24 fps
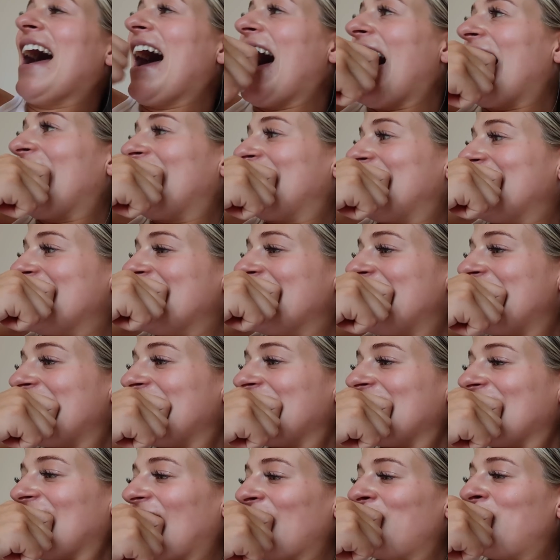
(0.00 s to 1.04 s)
and
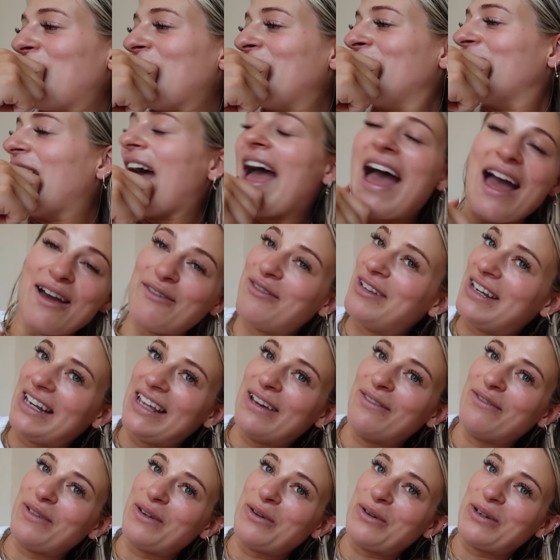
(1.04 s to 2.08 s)
I've been heavily
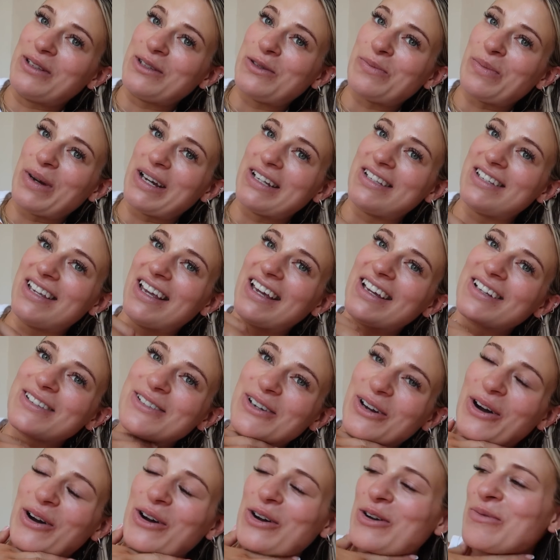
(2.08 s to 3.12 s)
influenced by
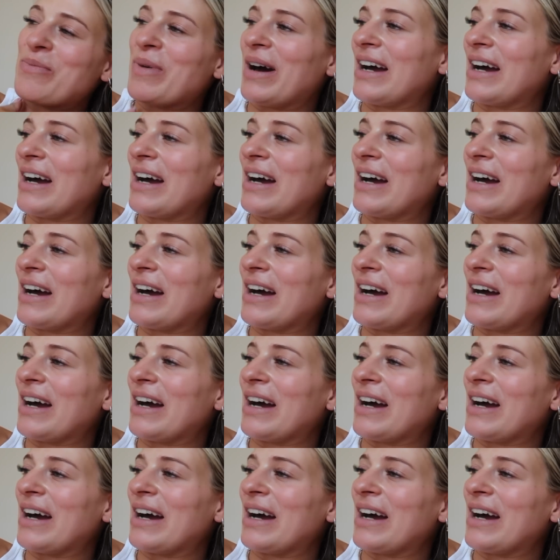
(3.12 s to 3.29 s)
TikTok,